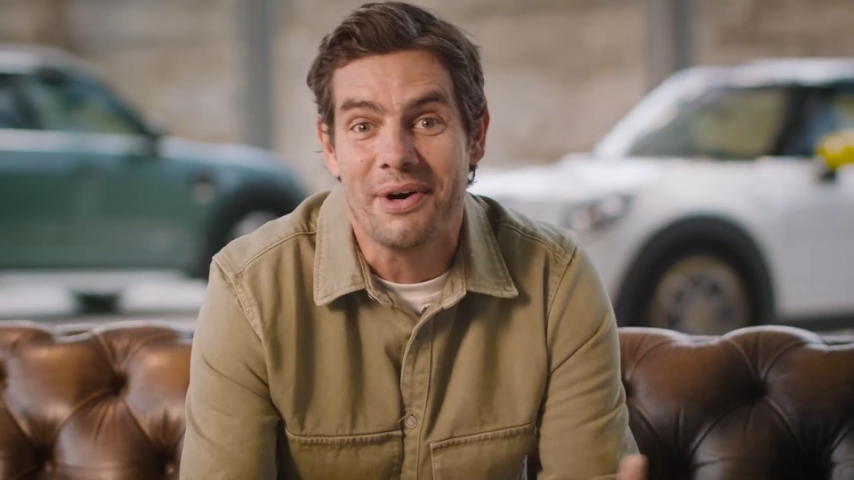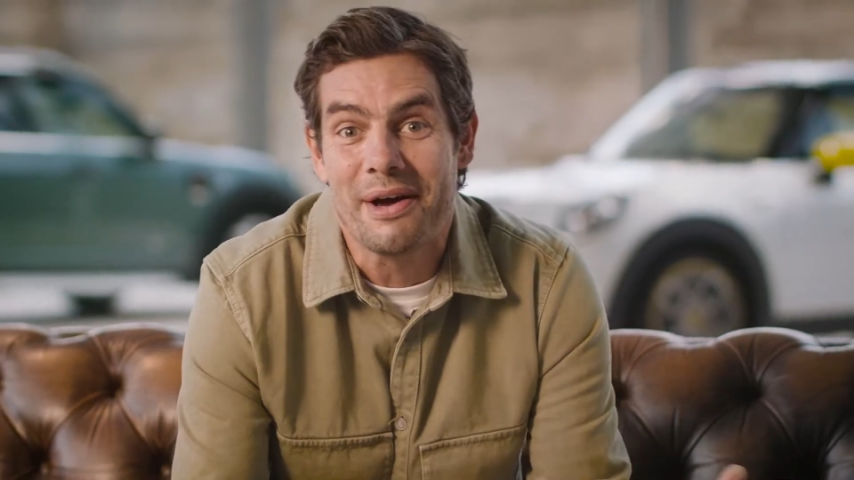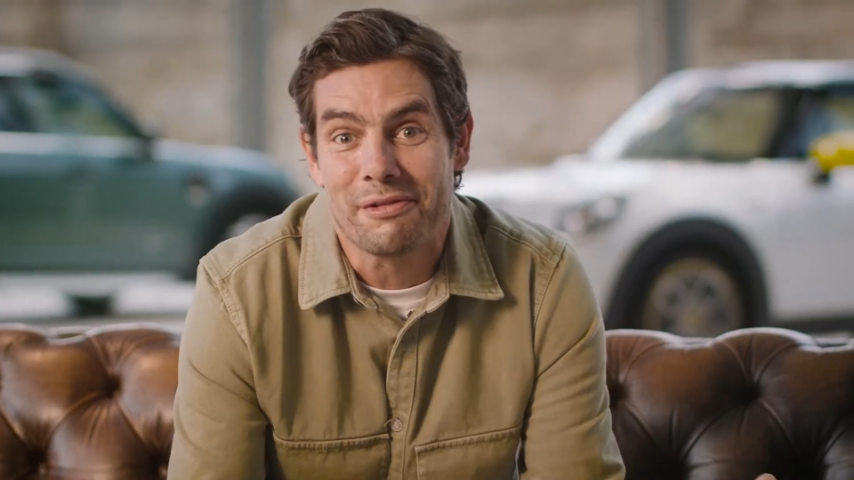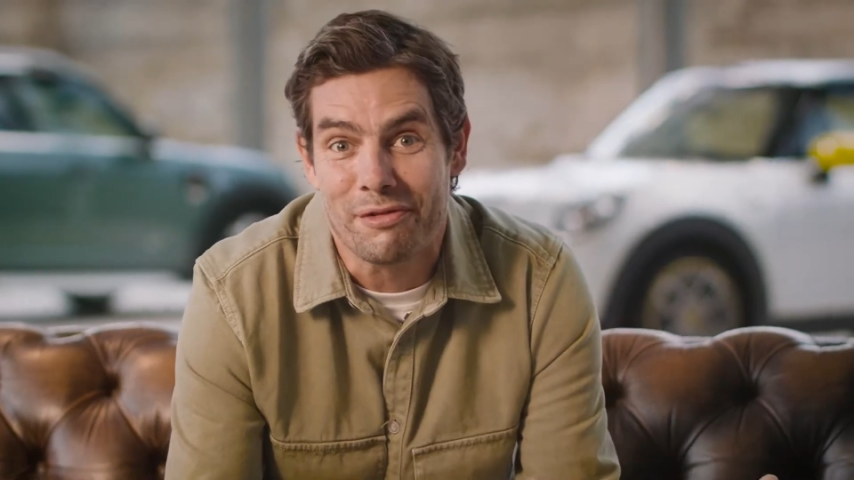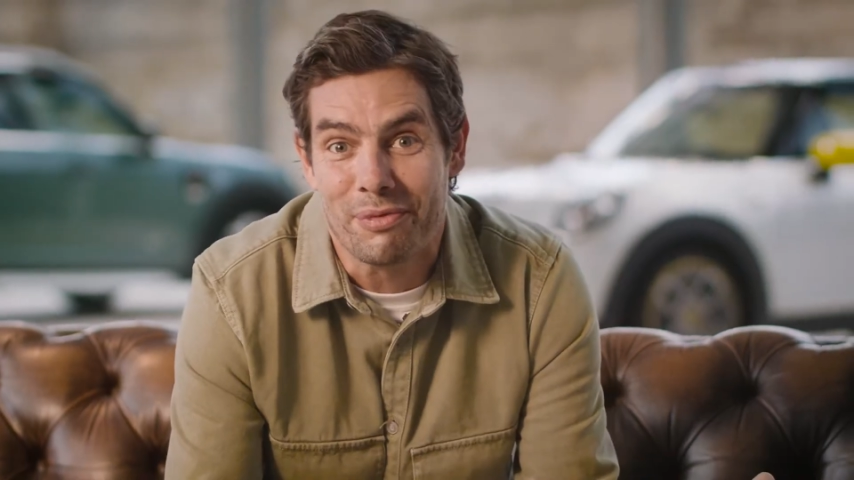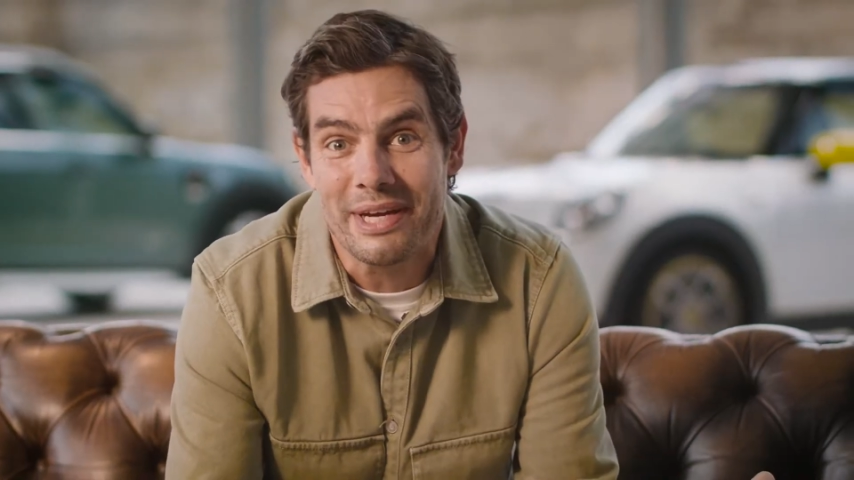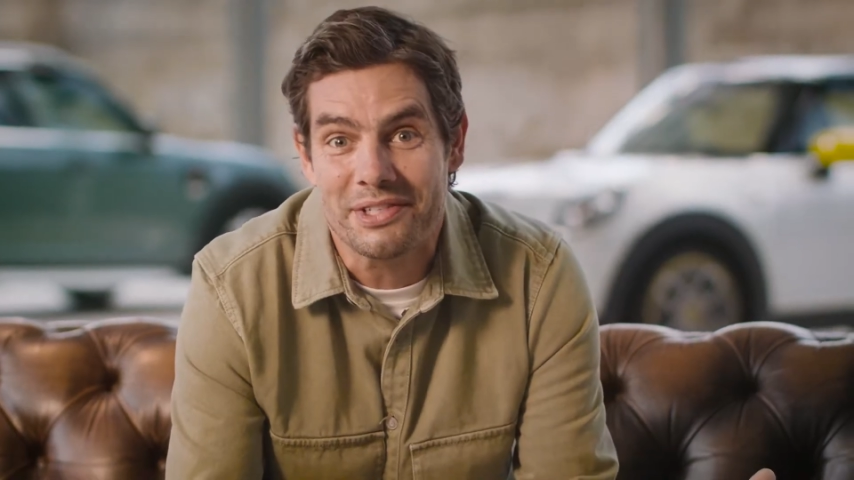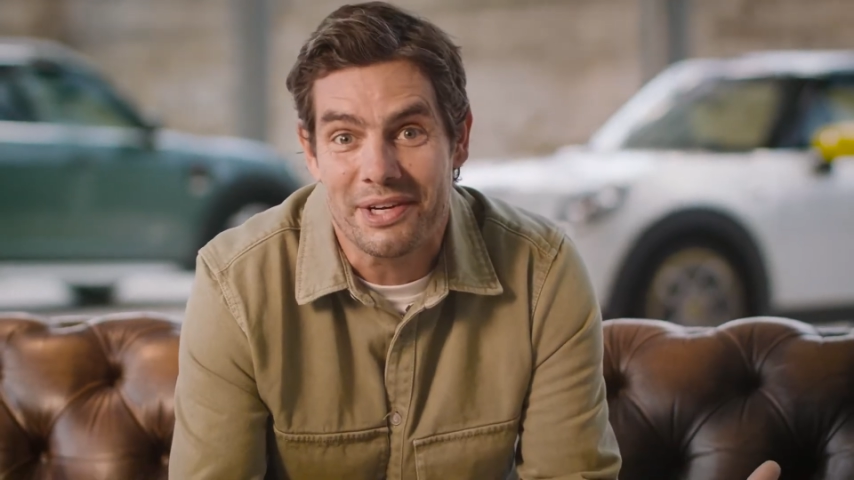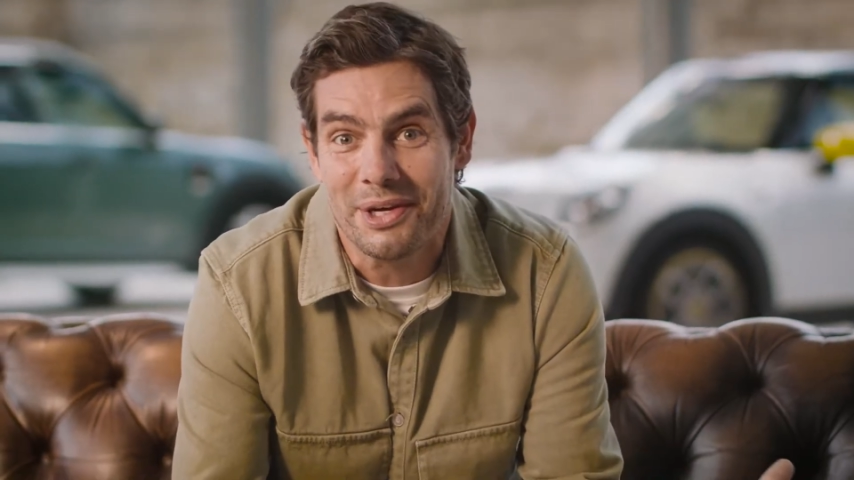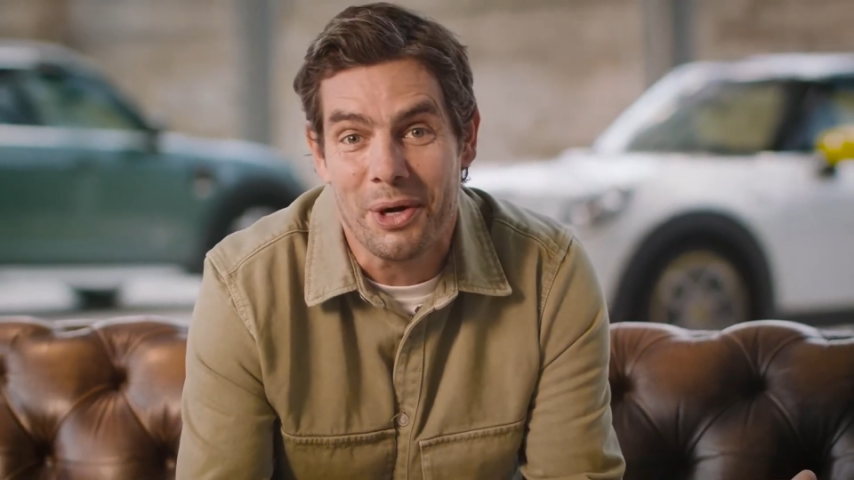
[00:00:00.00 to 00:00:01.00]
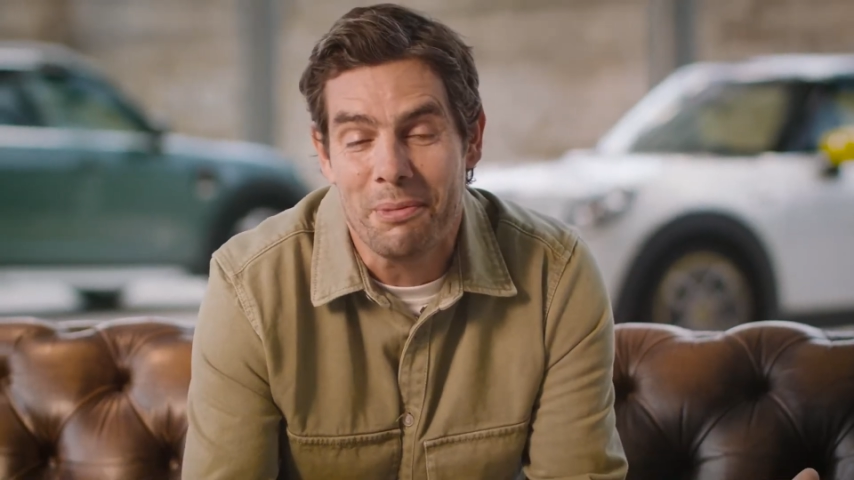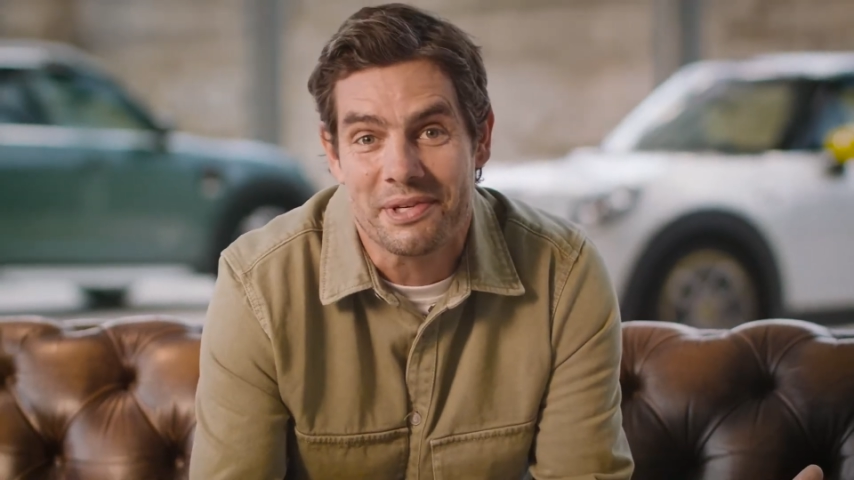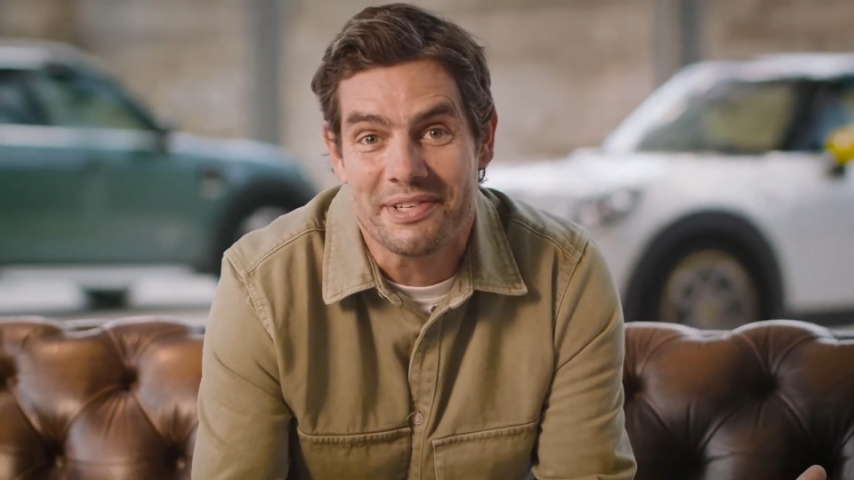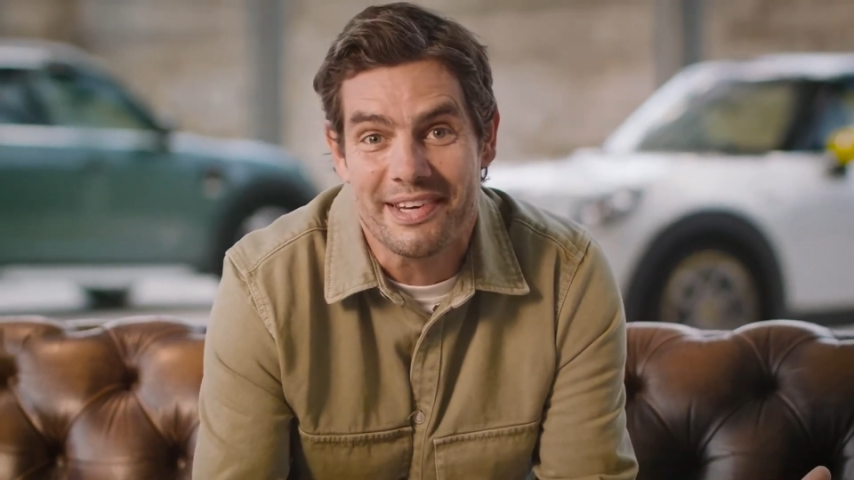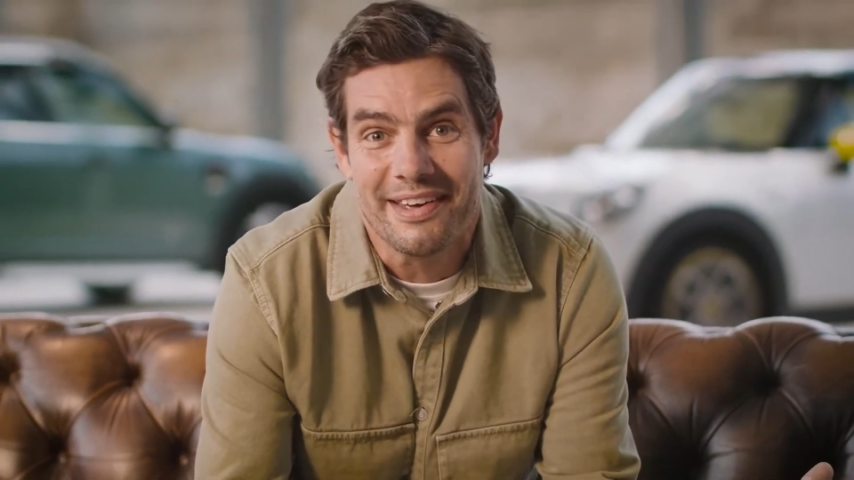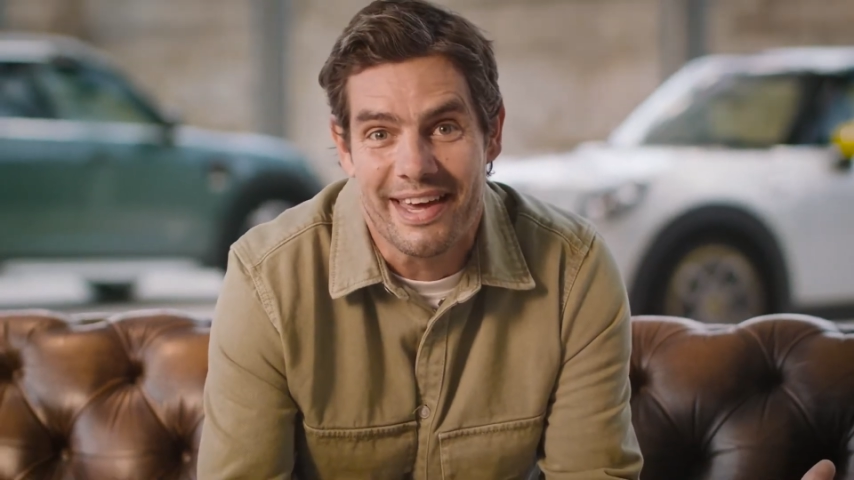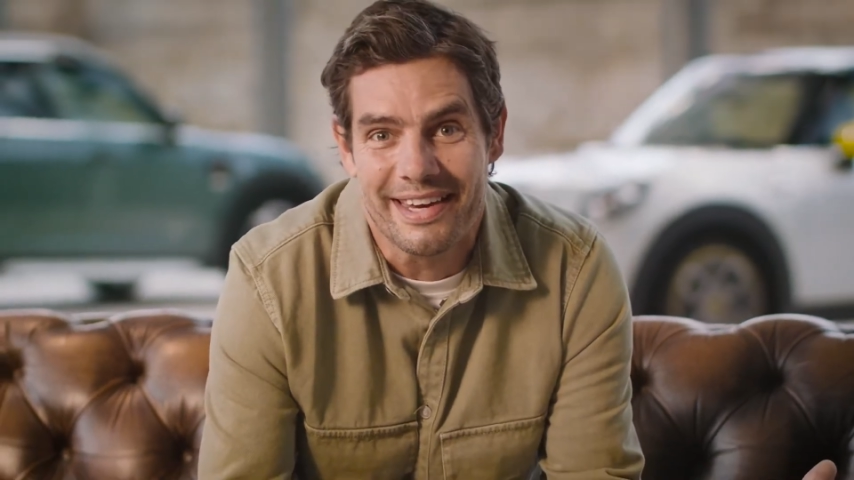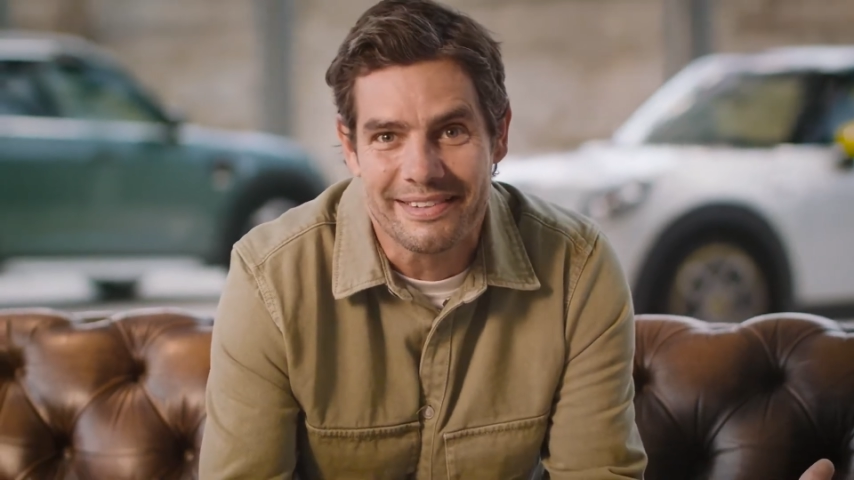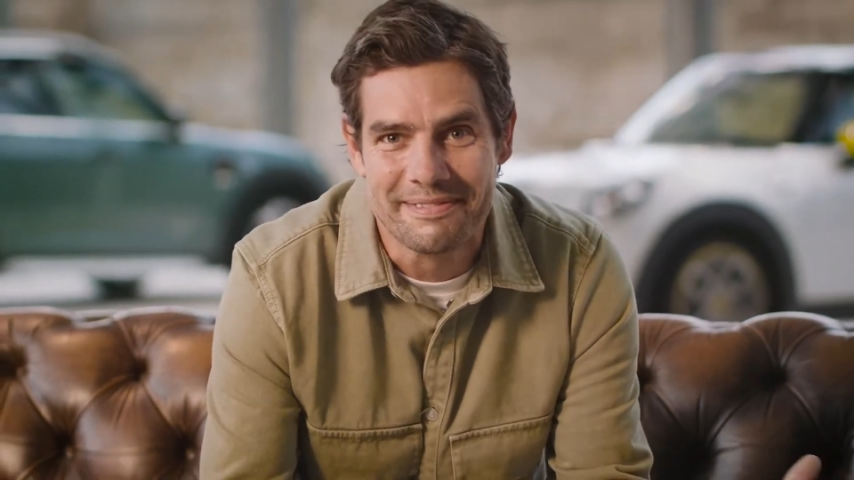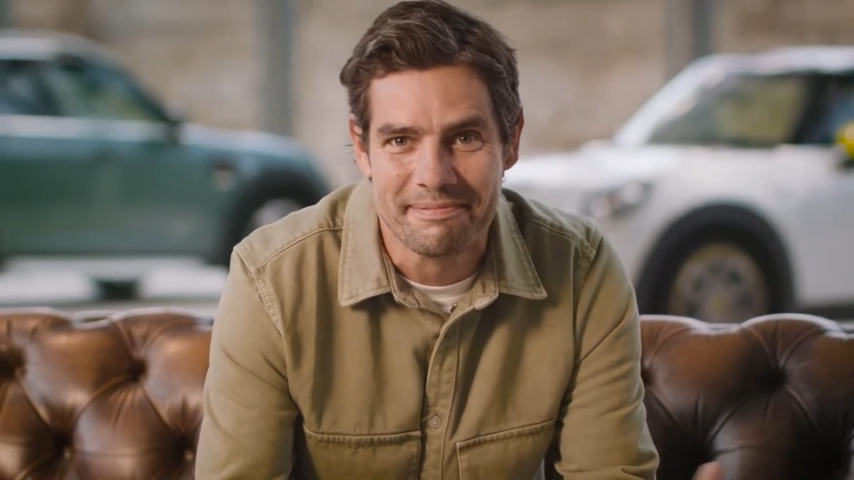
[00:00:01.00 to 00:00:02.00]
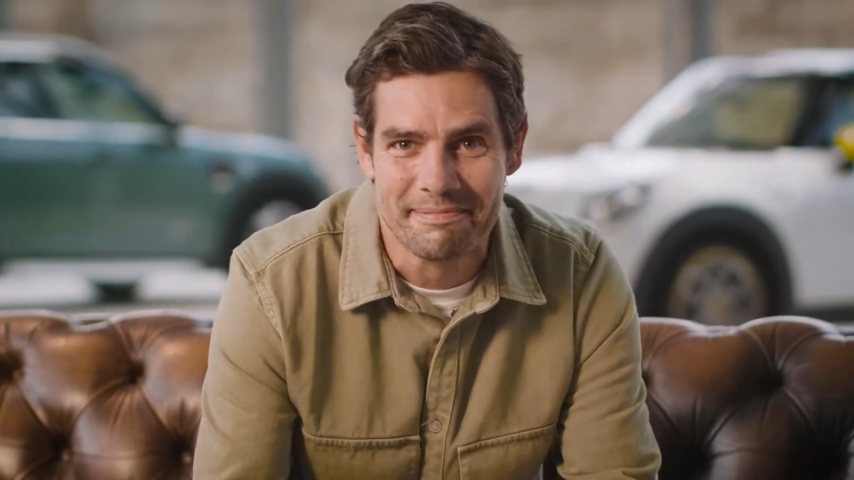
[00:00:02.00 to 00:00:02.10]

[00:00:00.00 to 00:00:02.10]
Neither of which are good options, are they?